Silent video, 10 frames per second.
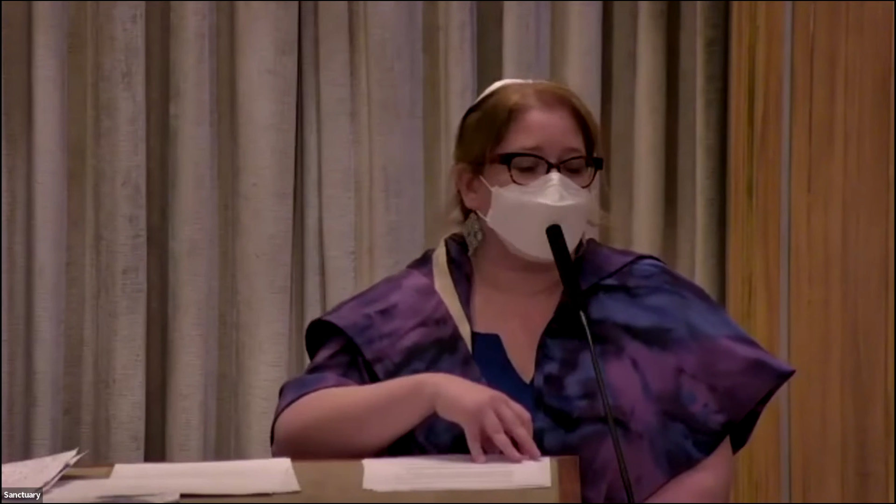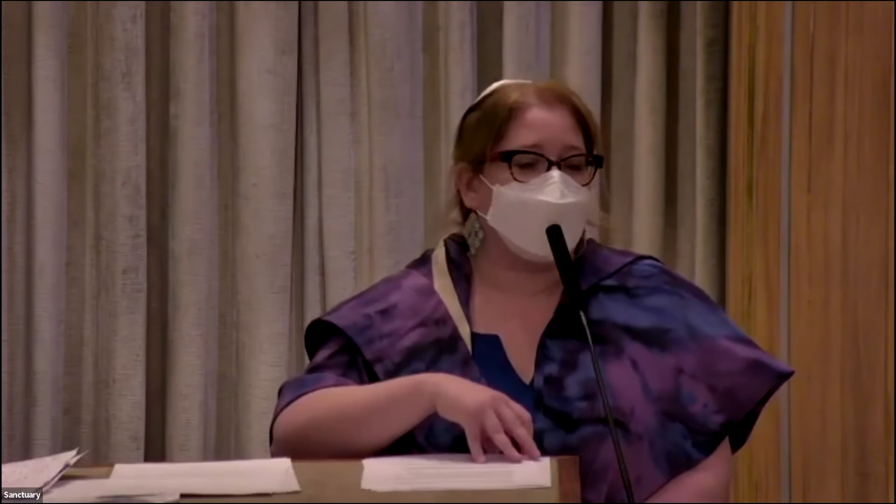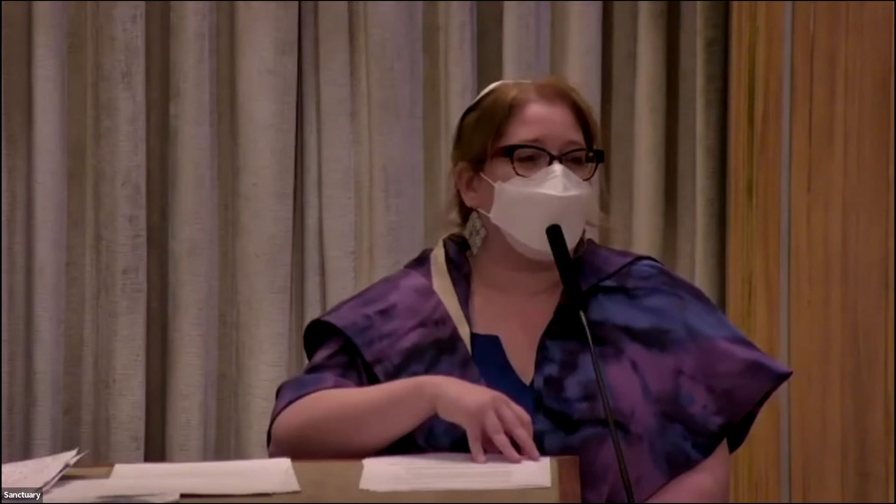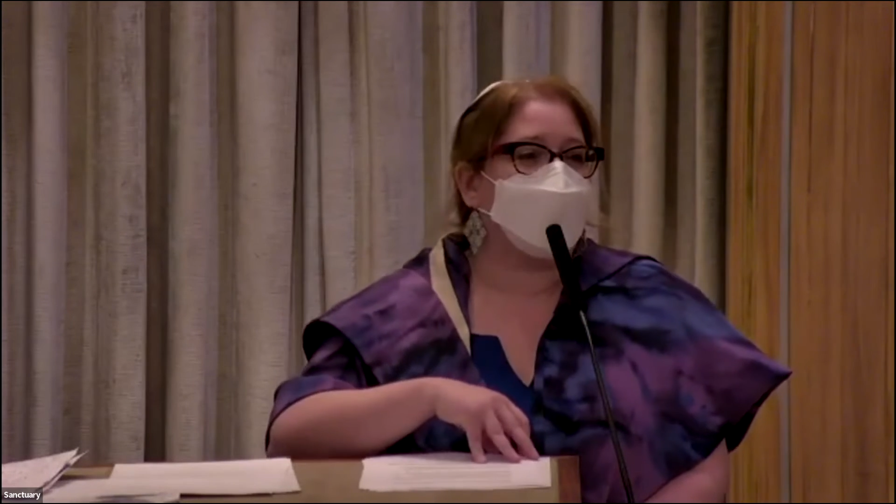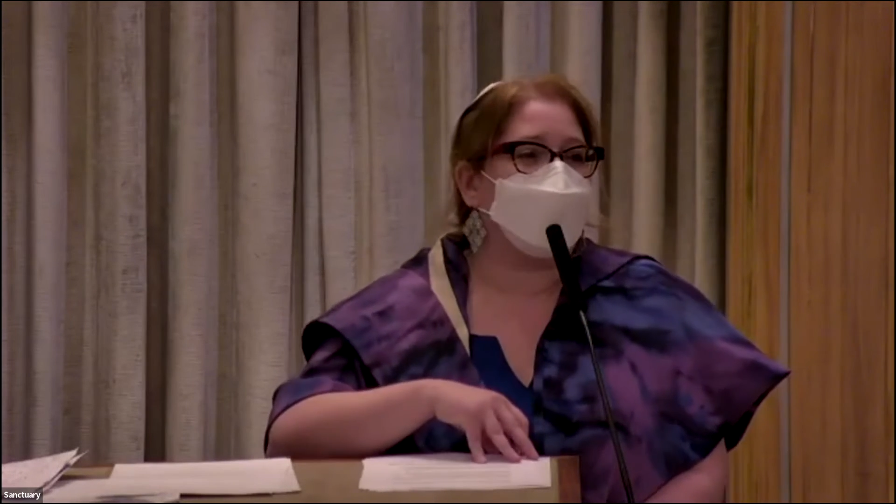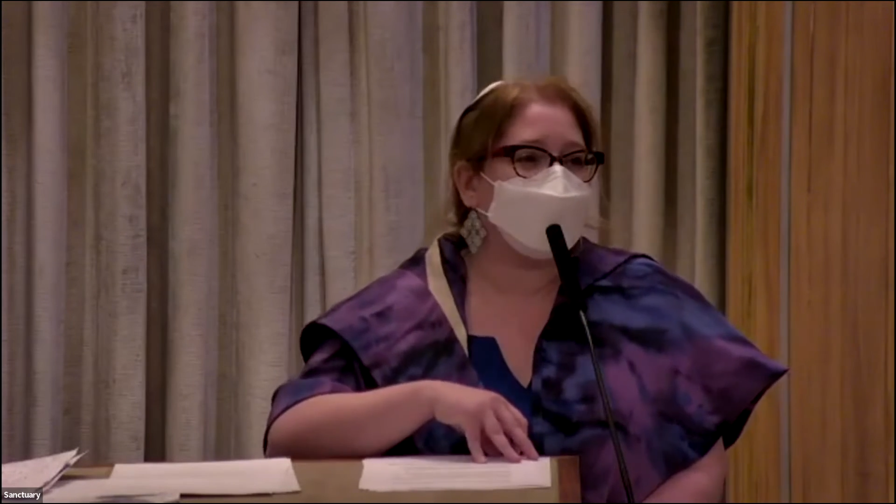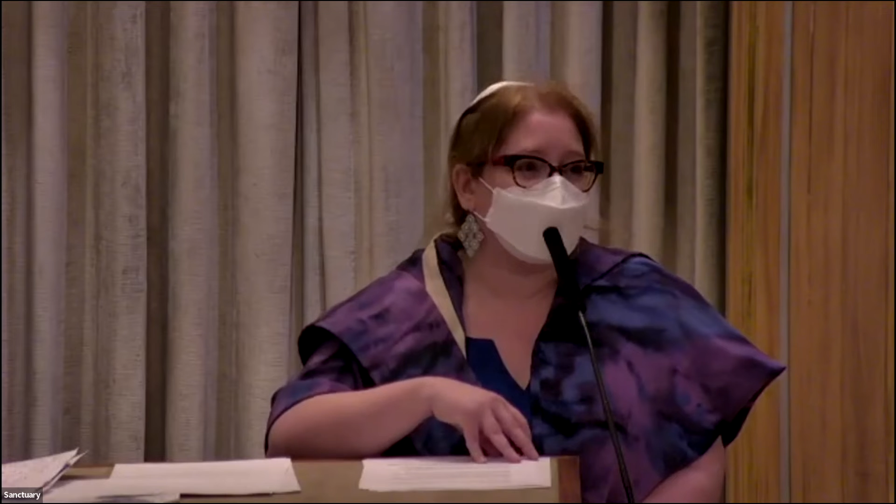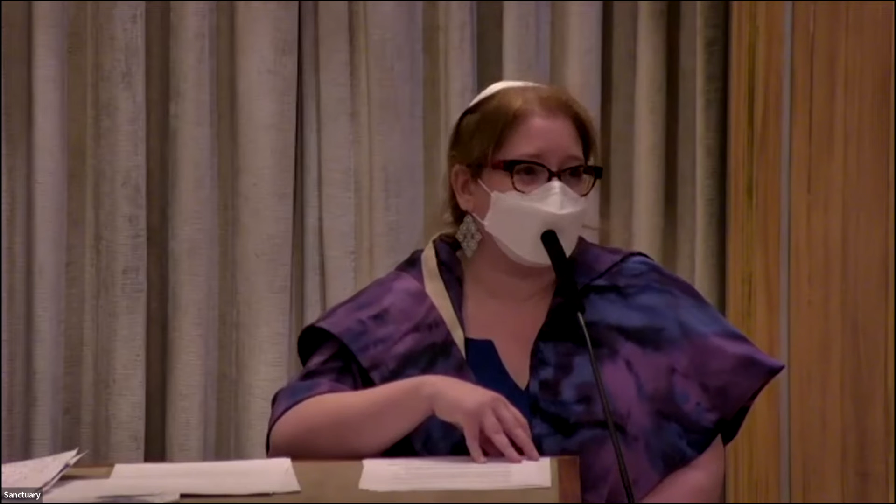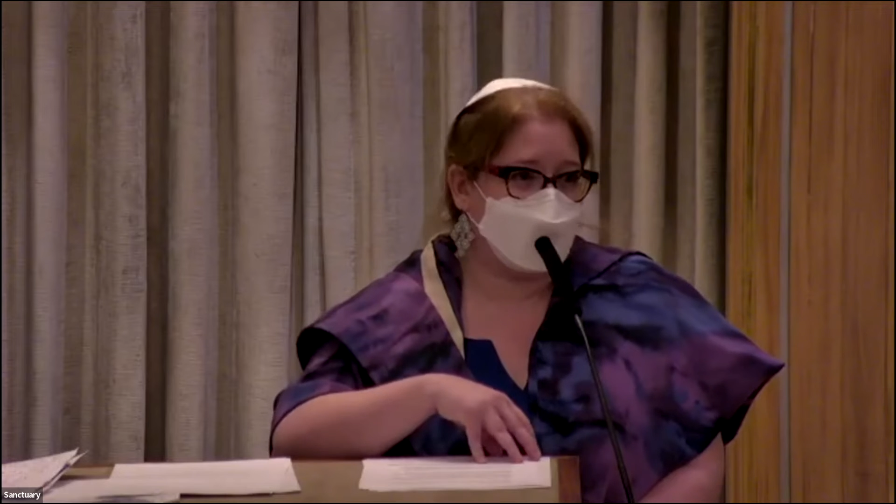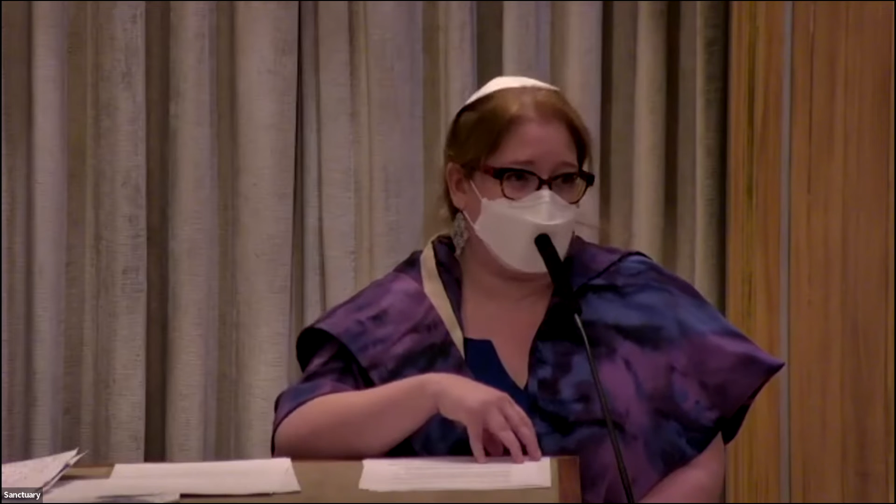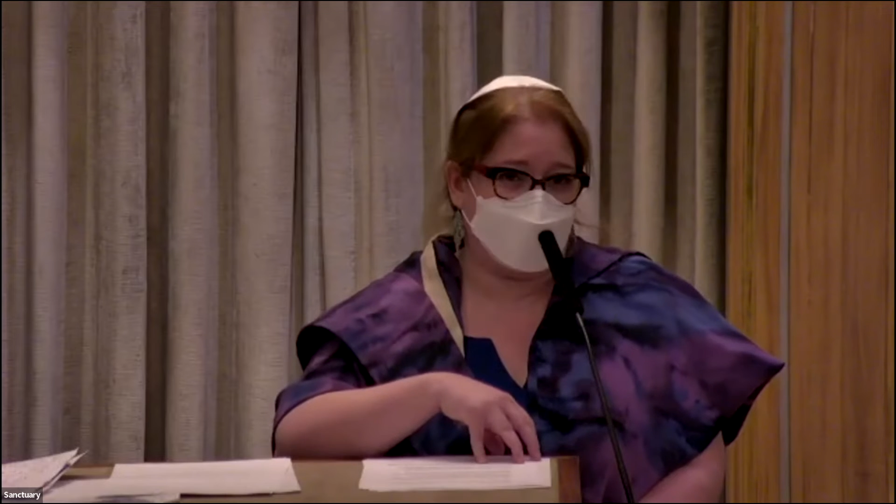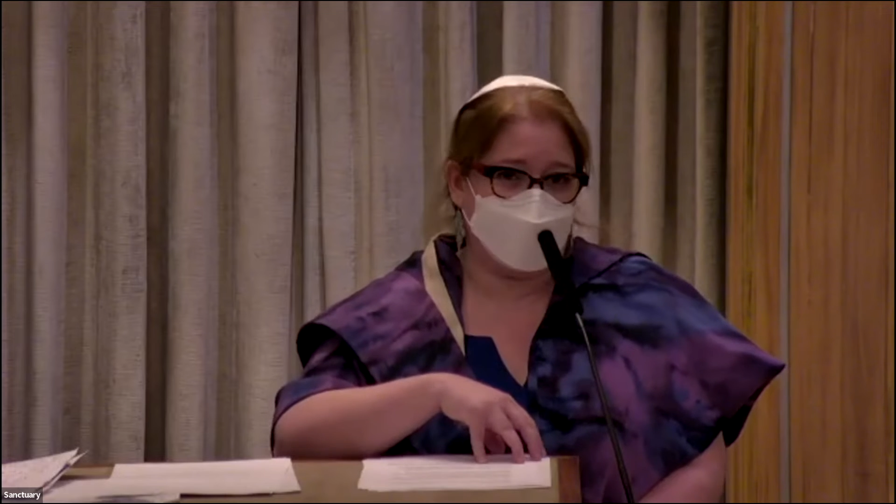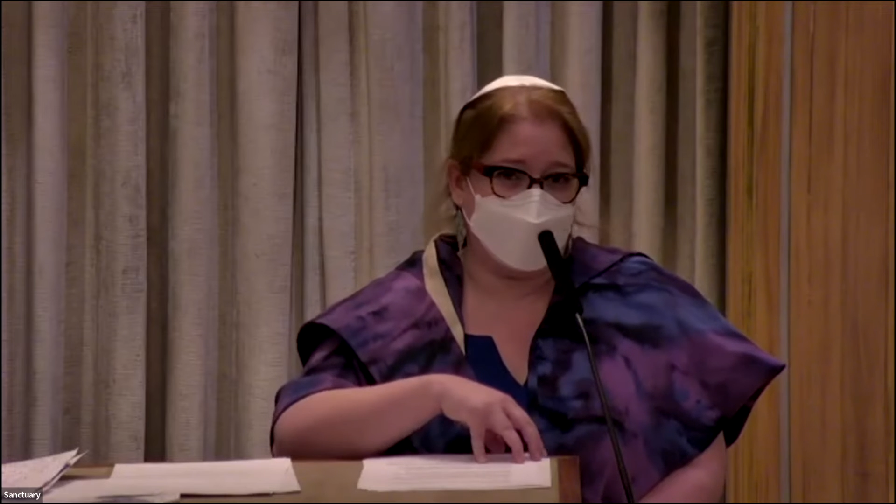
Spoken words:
questioning